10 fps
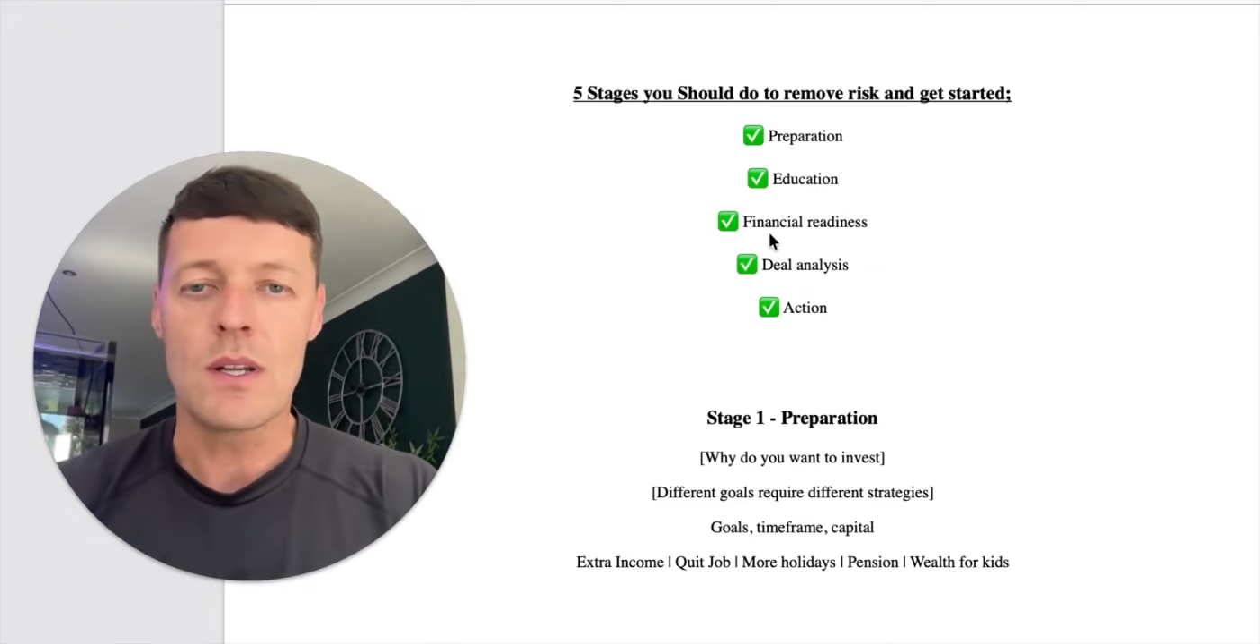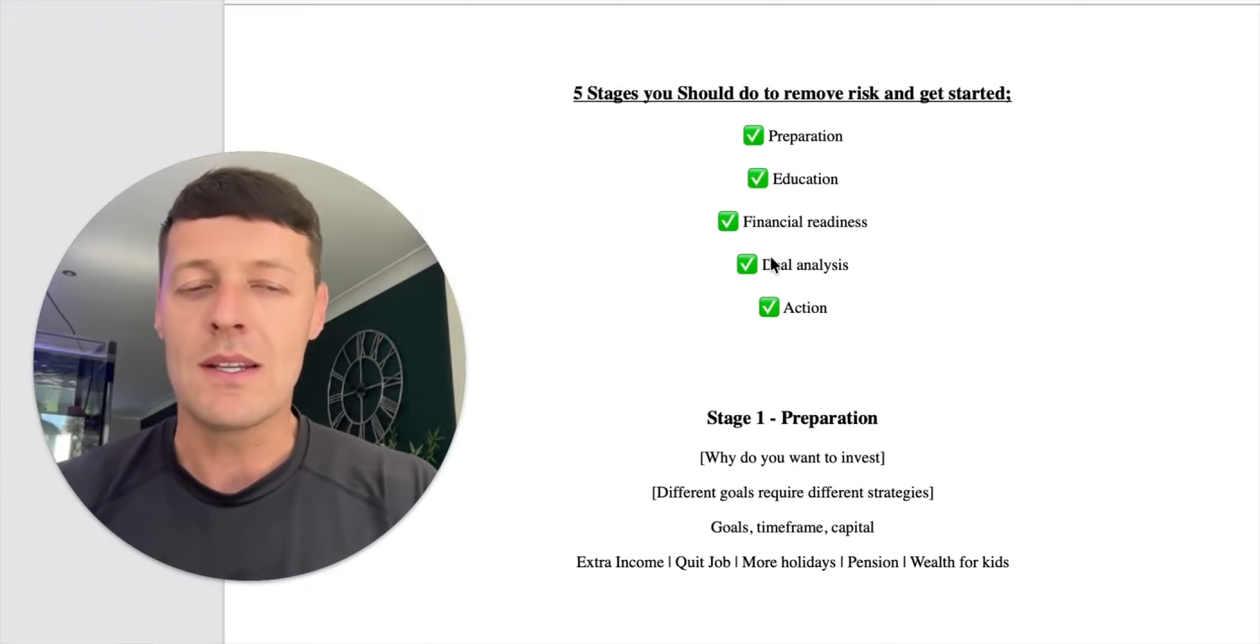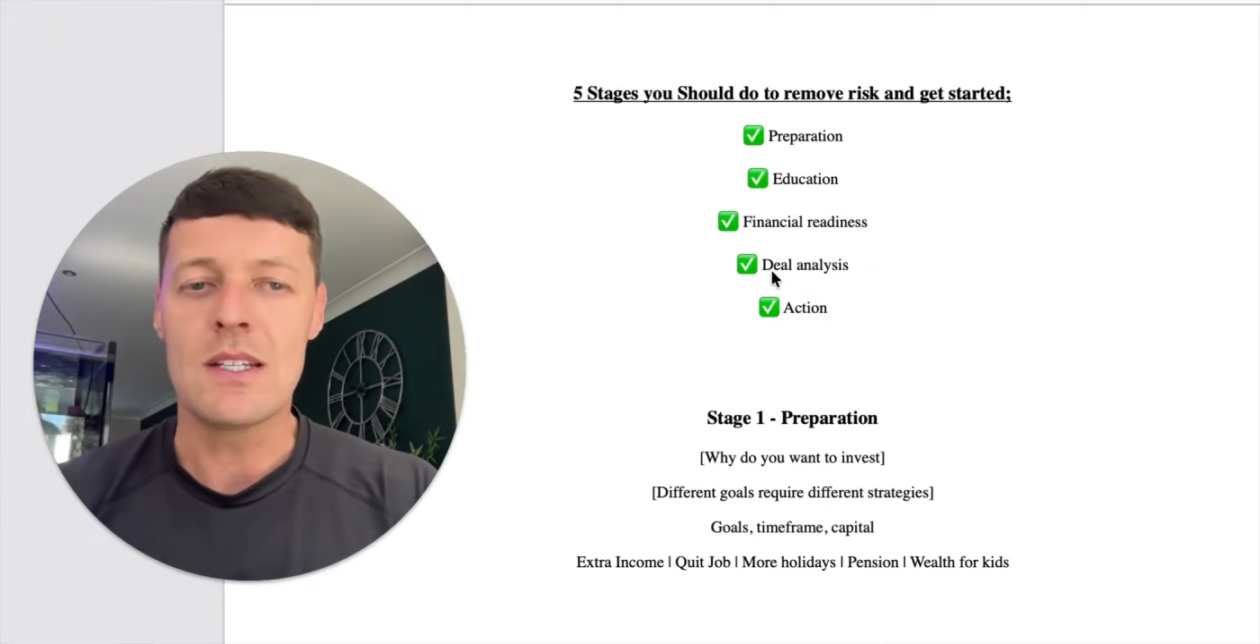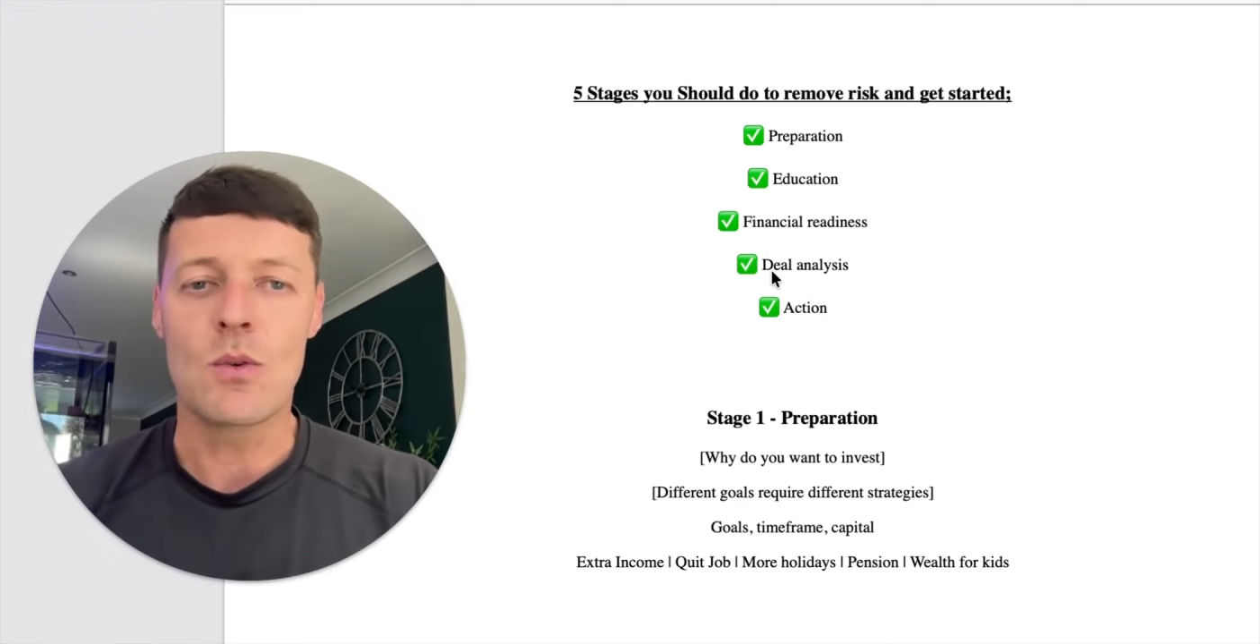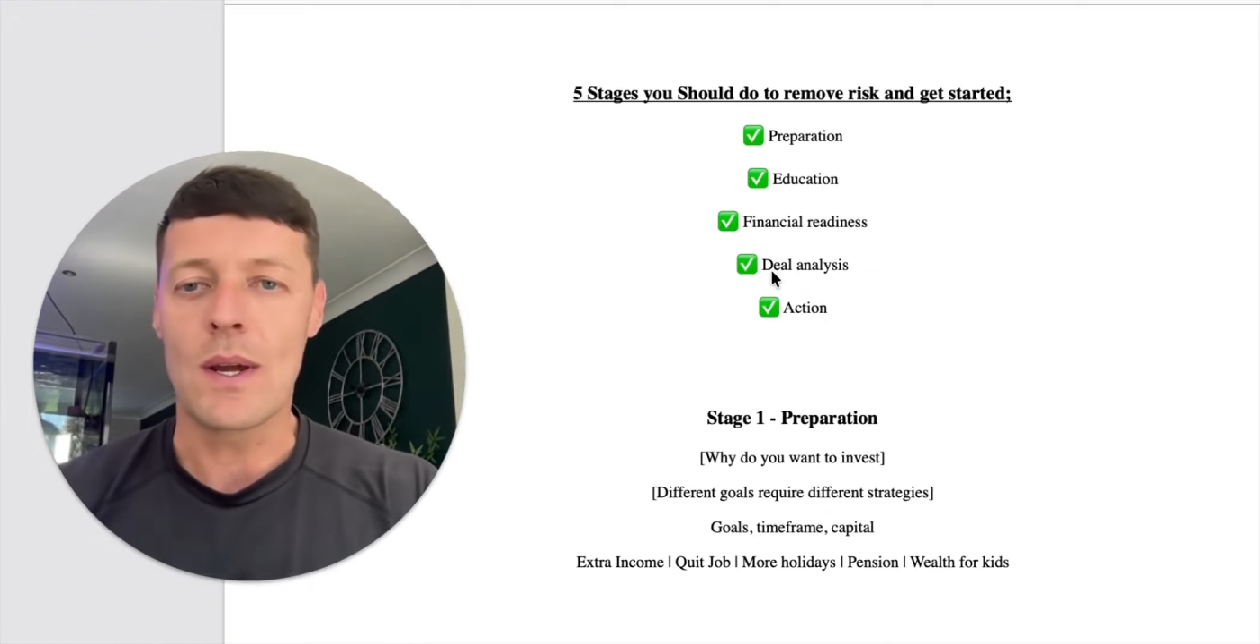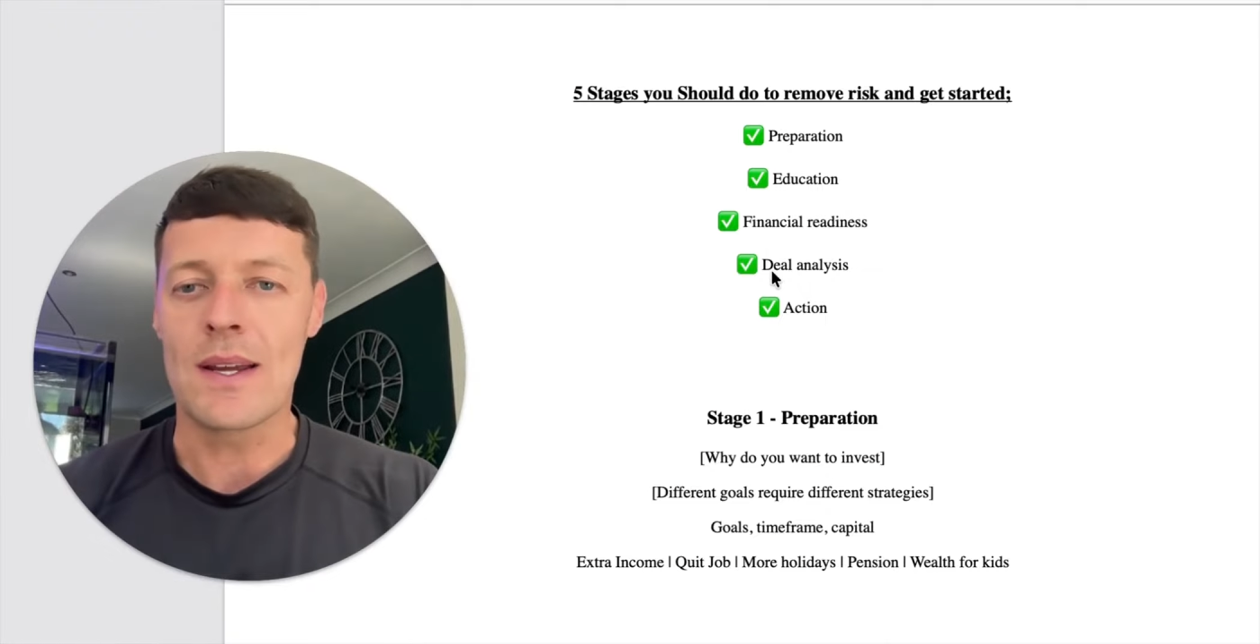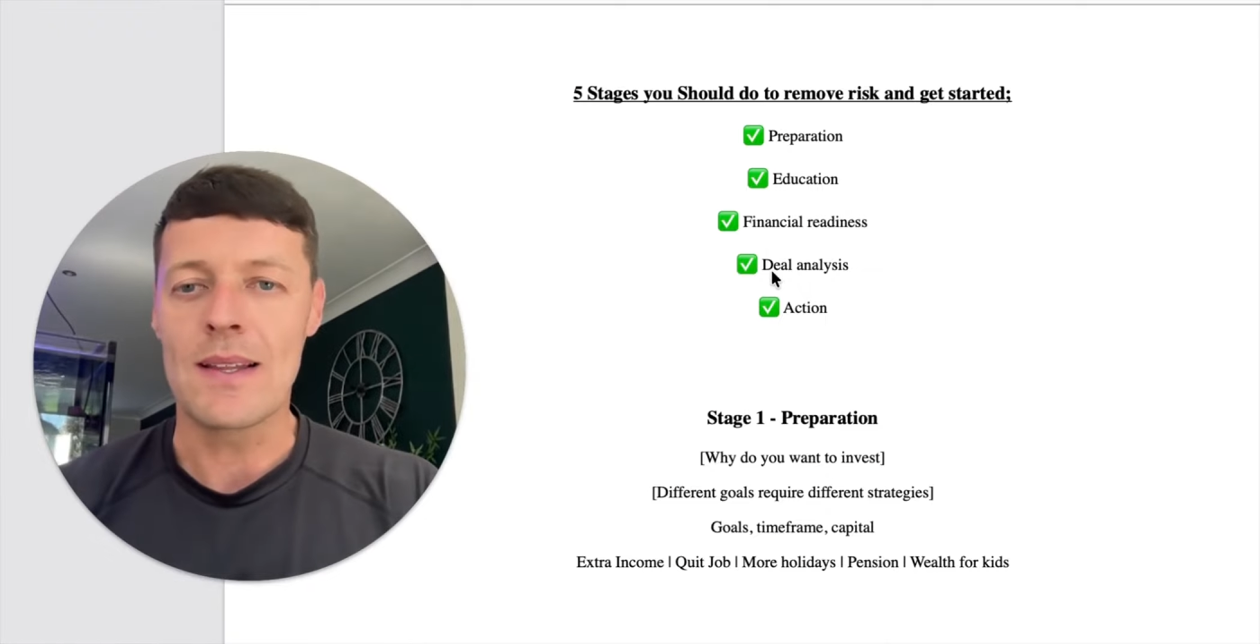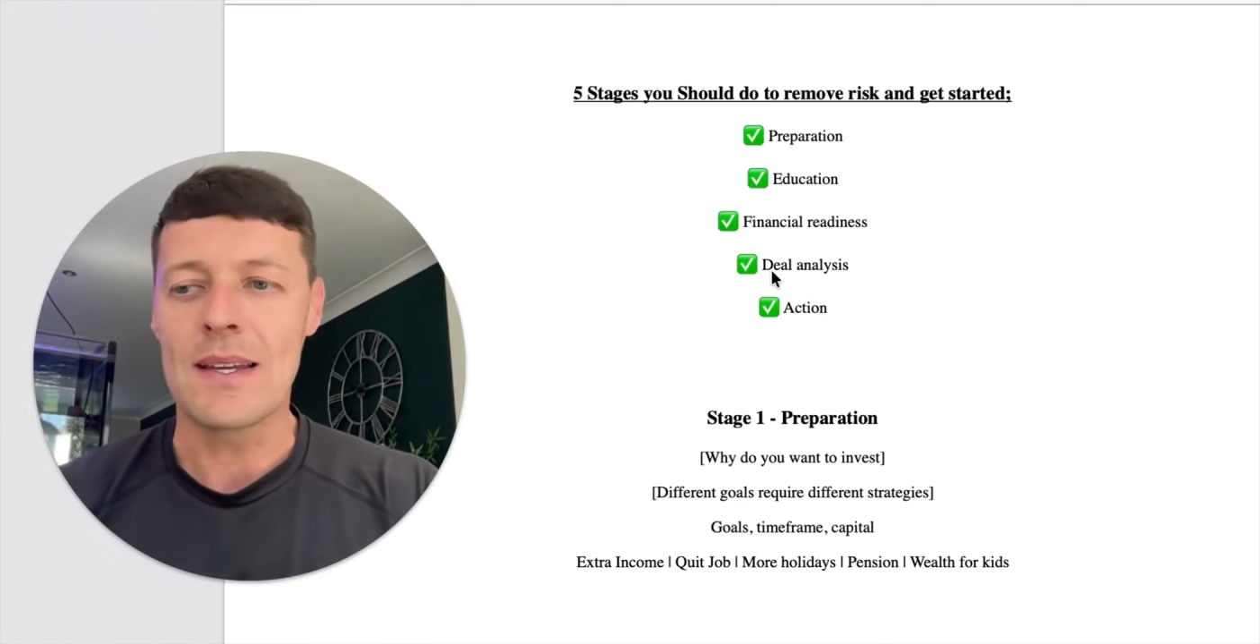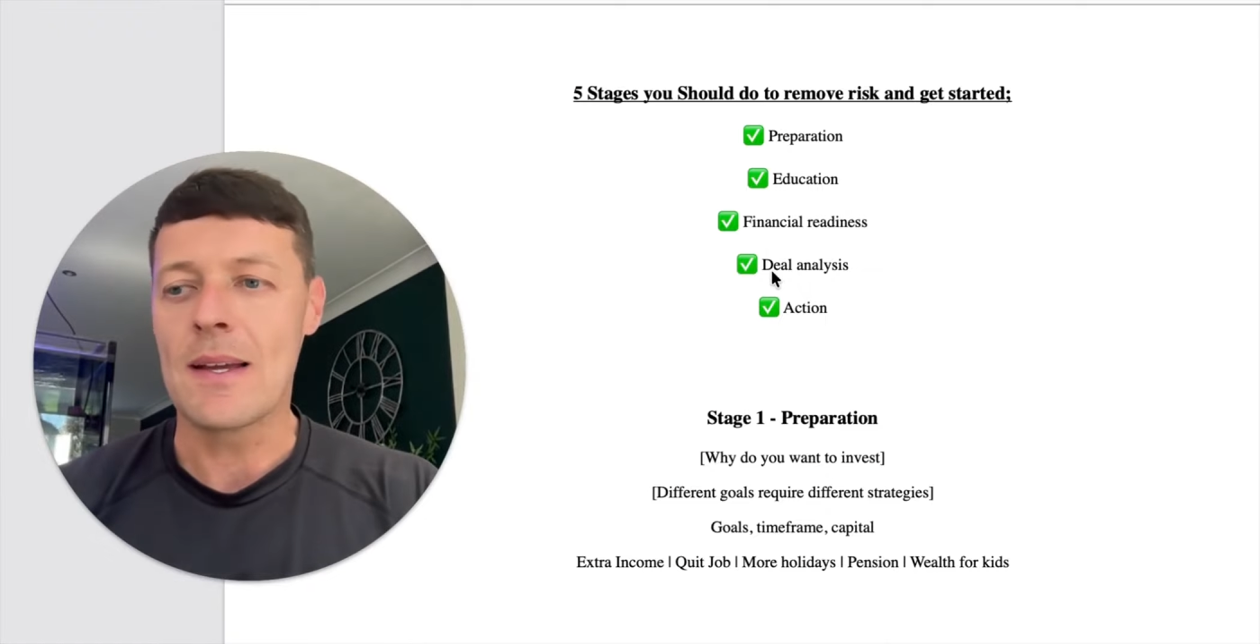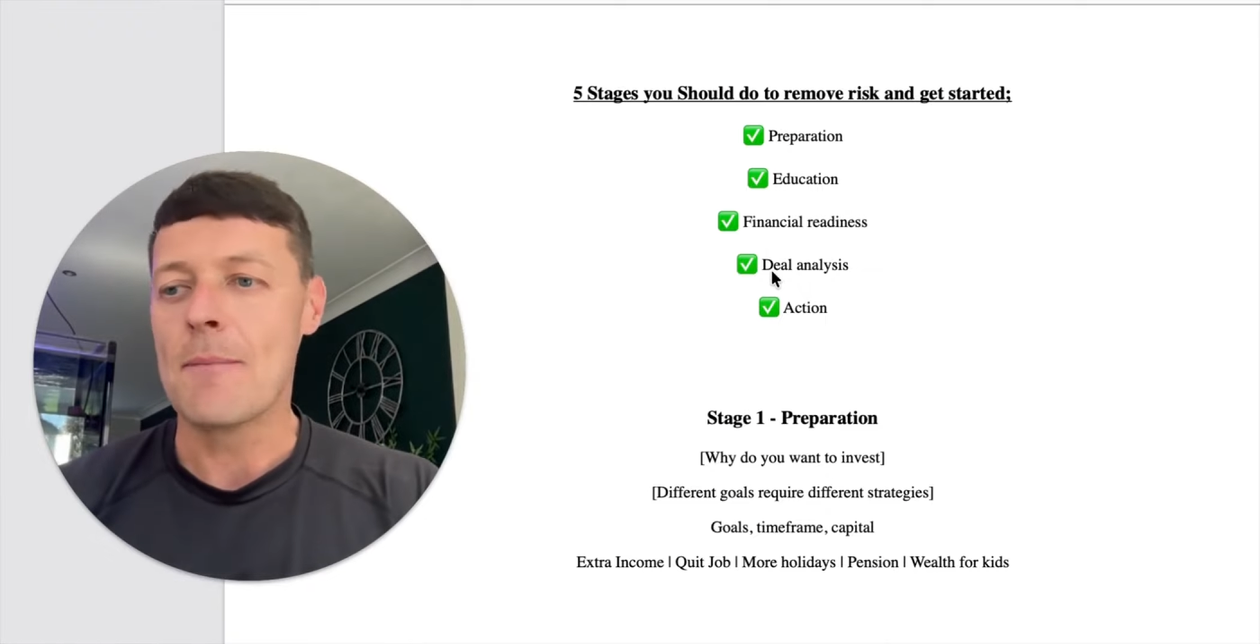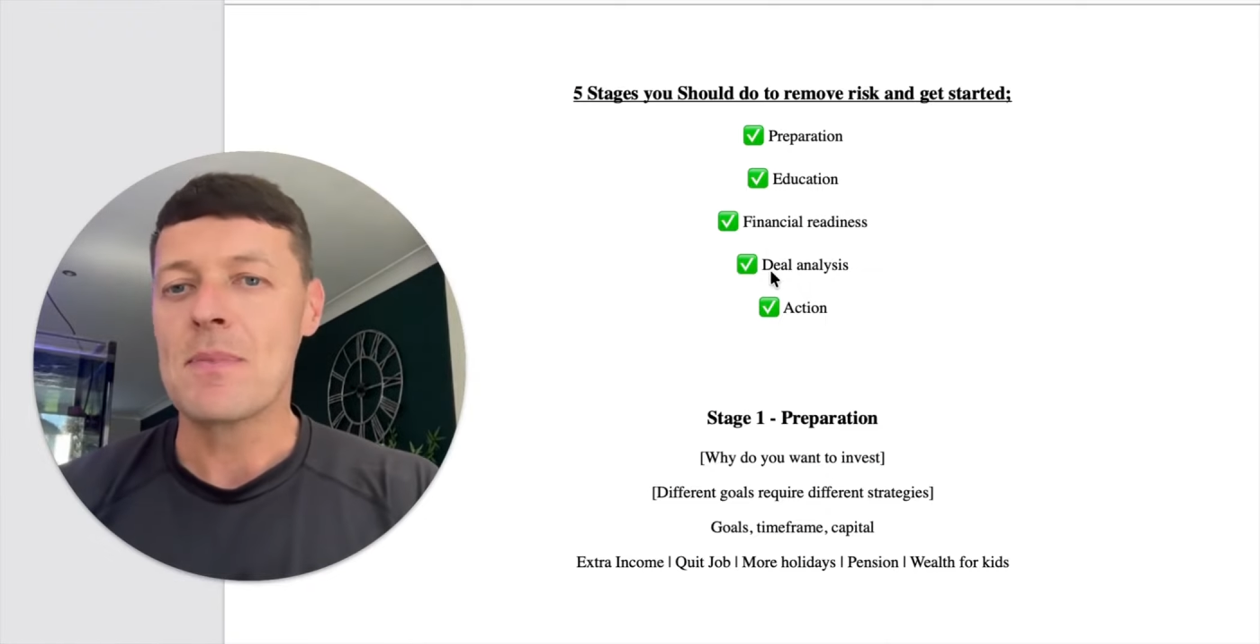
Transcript: of these quickly,